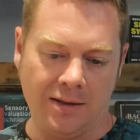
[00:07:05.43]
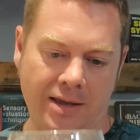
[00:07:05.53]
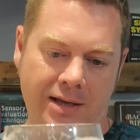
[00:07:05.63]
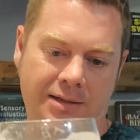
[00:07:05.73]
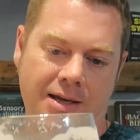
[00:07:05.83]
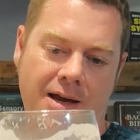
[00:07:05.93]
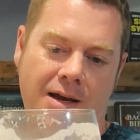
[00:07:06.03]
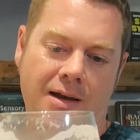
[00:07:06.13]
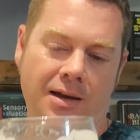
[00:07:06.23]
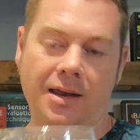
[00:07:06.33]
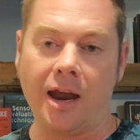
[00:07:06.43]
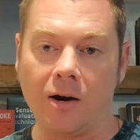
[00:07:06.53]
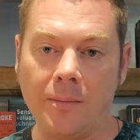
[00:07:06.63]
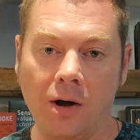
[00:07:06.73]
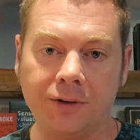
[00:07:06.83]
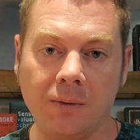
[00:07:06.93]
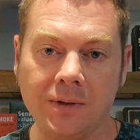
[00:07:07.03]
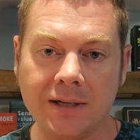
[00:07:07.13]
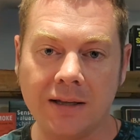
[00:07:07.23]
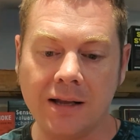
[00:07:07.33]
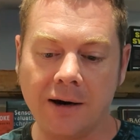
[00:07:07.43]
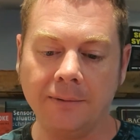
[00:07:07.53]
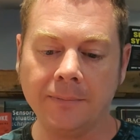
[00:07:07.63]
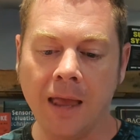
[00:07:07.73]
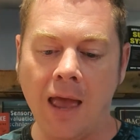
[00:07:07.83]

that uh, caramel that was in there,